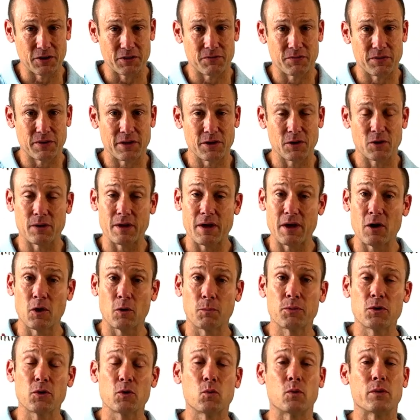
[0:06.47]
good video to
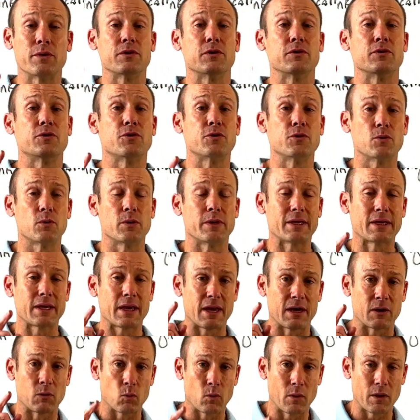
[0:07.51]
help you when you're
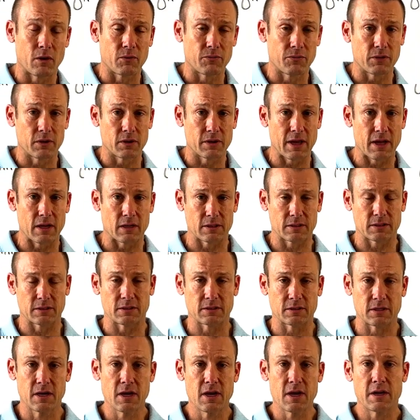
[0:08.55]
doing a welfare
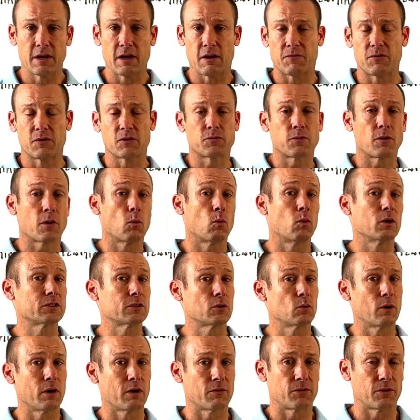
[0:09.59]
analysis. Now, first of all,
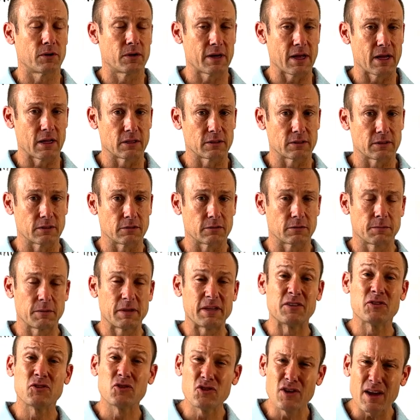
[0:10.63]
what's a welfare analysis?
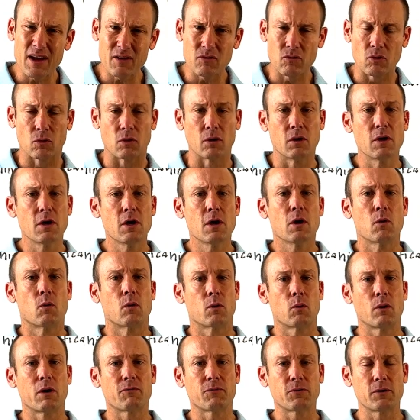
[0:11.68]
In general,
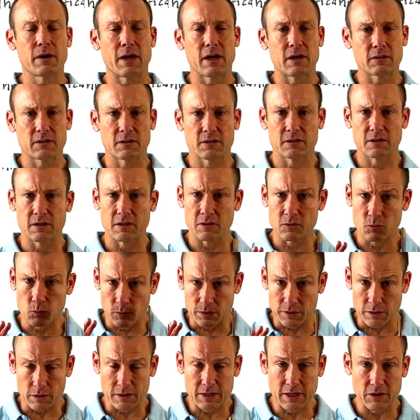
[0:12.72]
what a welfare analysis is
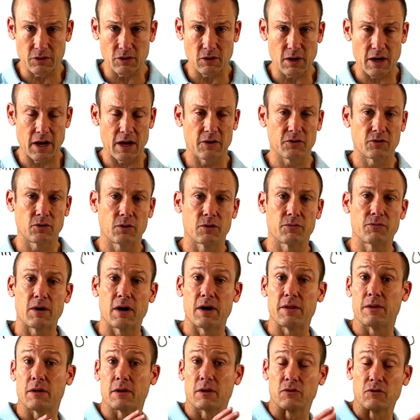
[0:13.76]
when your teacher asks you to
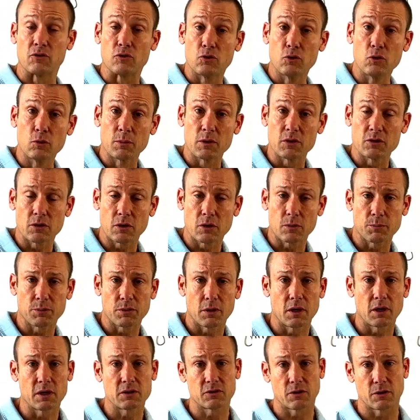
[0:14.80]
find the consumer
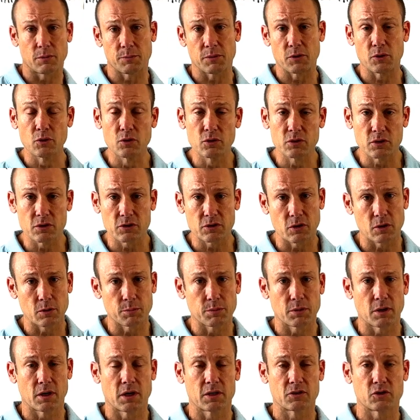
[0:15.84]
surplus or the producer
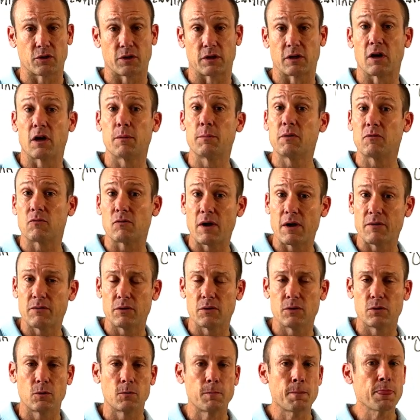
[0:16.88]
surplus or the government
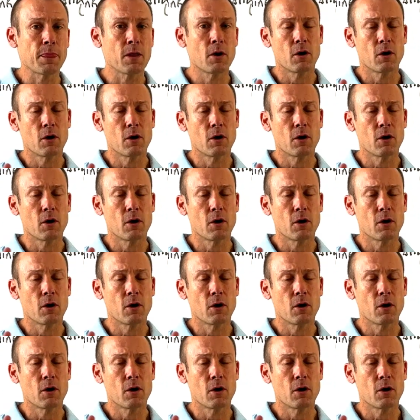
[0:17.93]
revenue